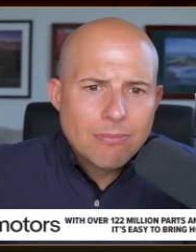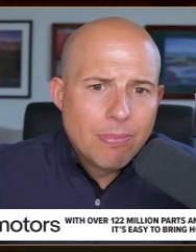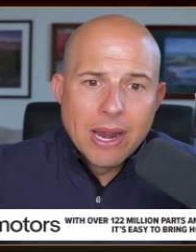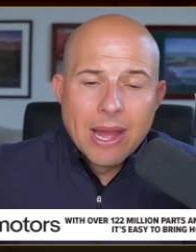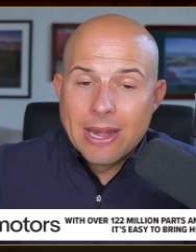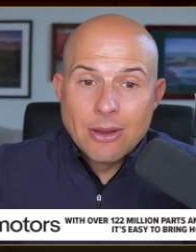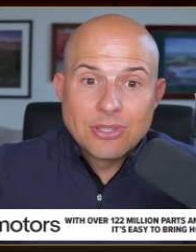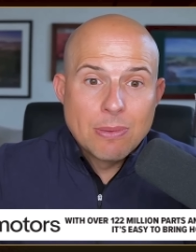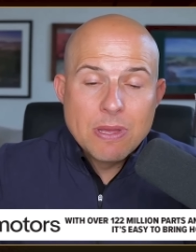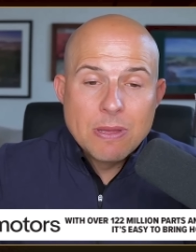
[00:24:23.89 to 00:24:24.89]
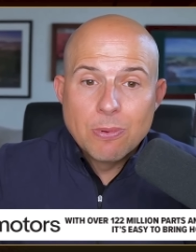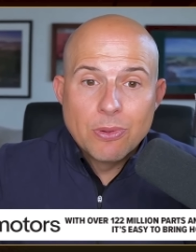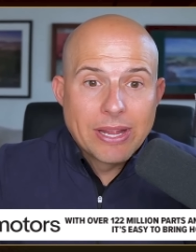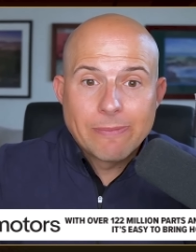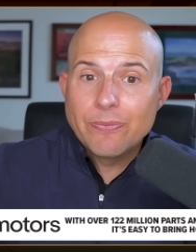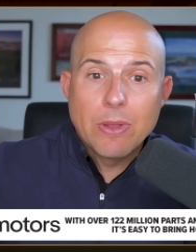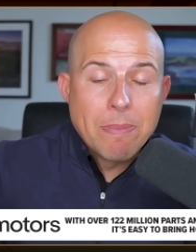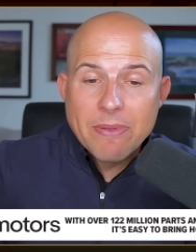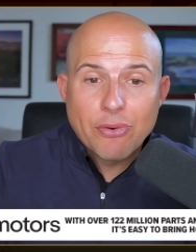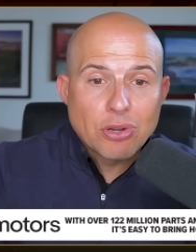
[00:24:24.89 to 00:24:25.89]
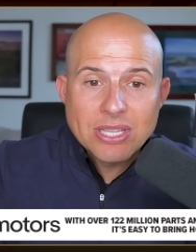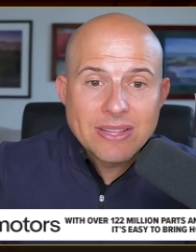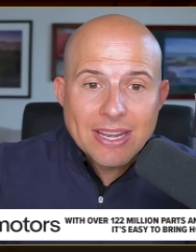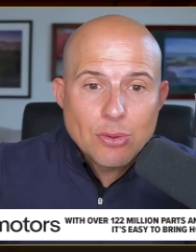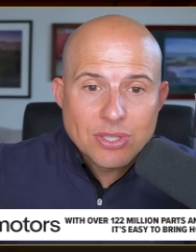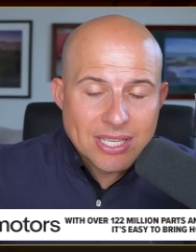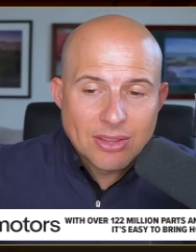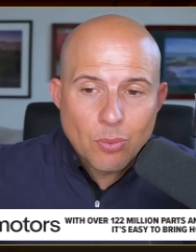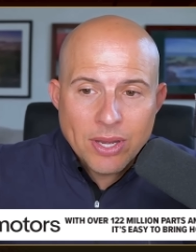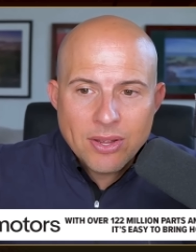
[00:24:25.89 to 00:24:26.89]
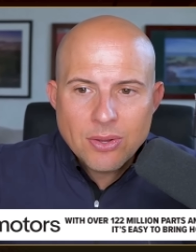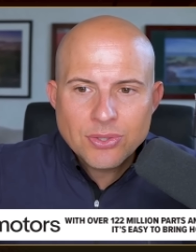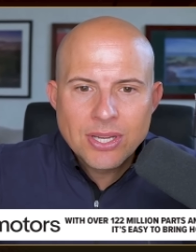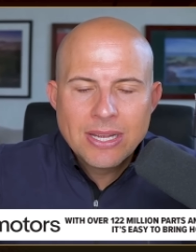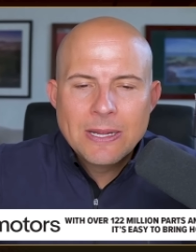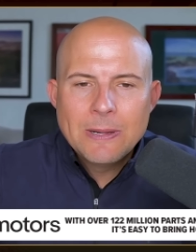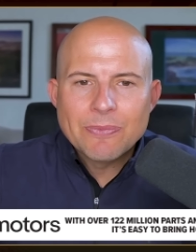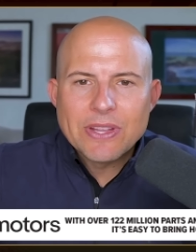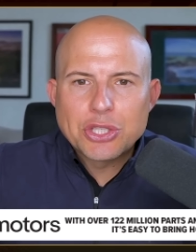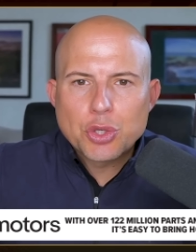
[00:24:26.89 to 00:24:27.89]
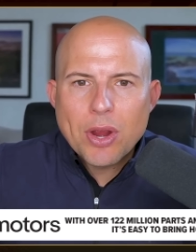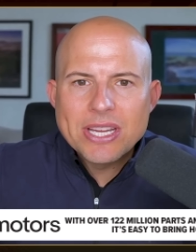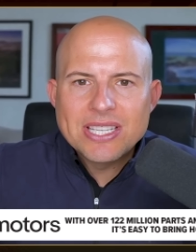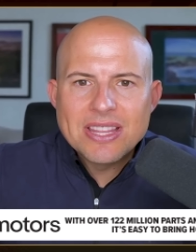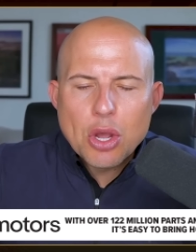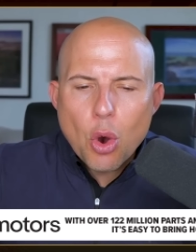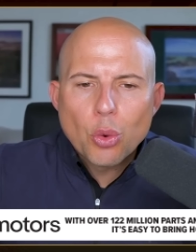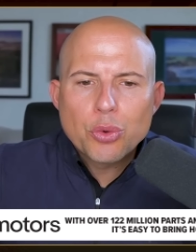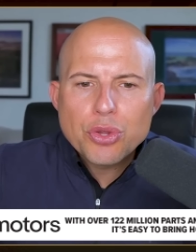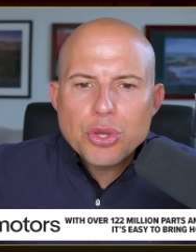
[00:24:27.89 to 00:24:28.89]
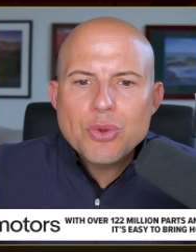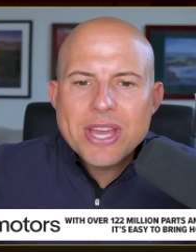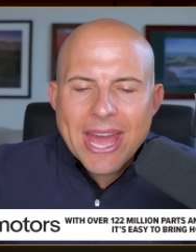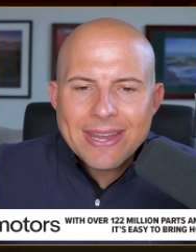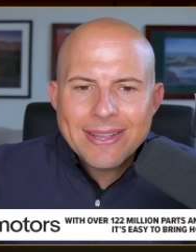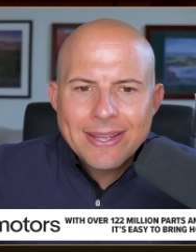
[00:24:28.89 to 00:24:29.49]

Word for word: But I know some people like the first thing they do is tint the windows. It's crazy. The older you get,